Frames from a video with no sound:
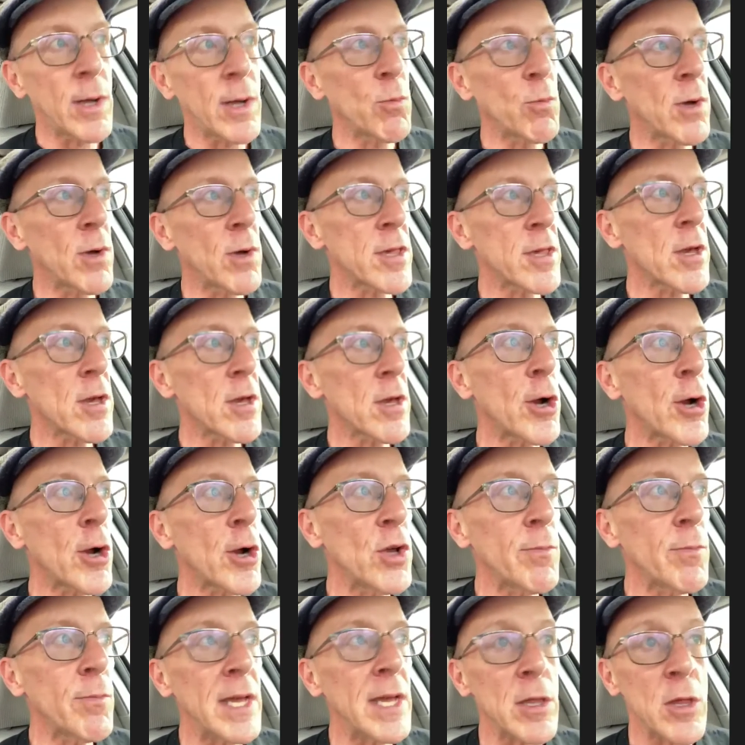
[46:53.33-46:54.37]
The other one
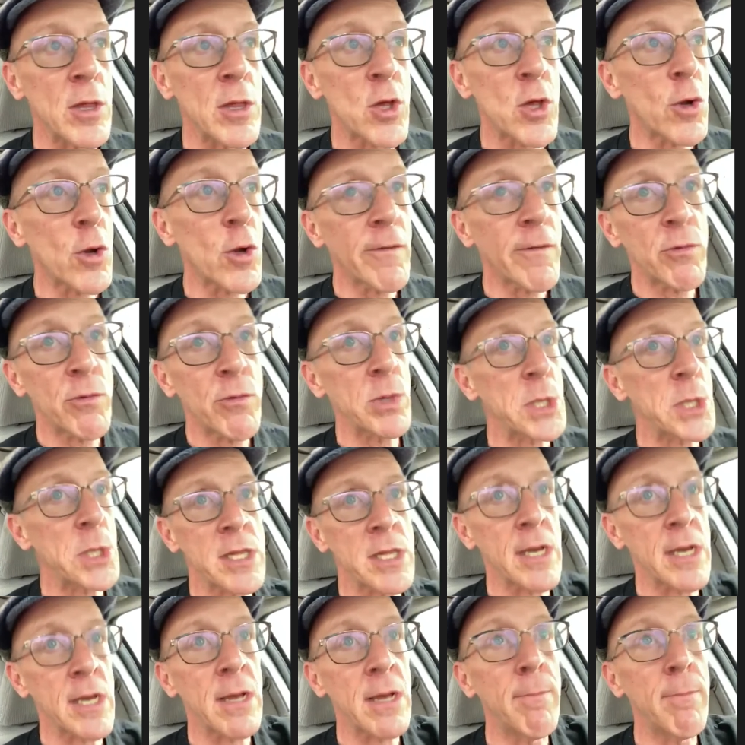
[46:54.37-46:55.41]
was Are You Being Served,
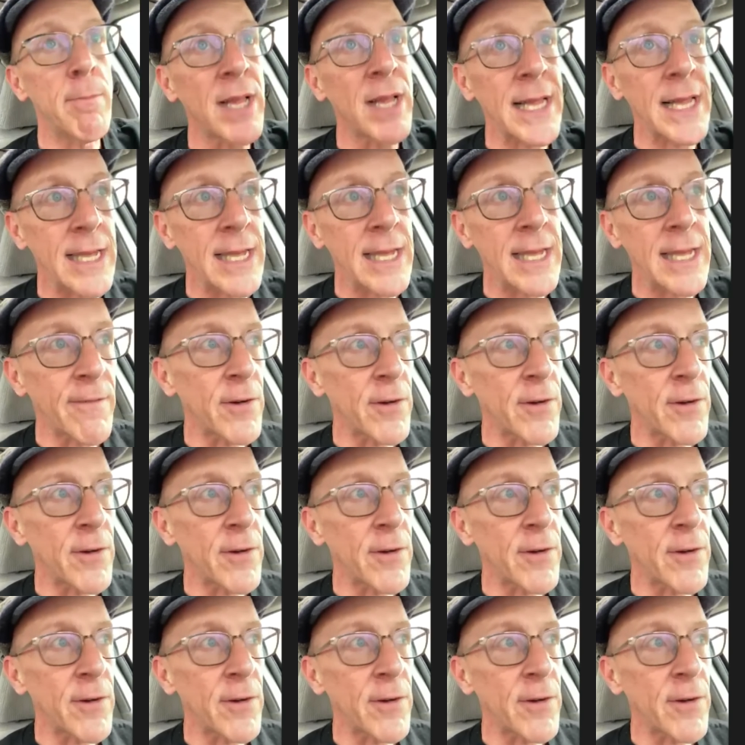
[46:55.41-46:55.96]
which is a completely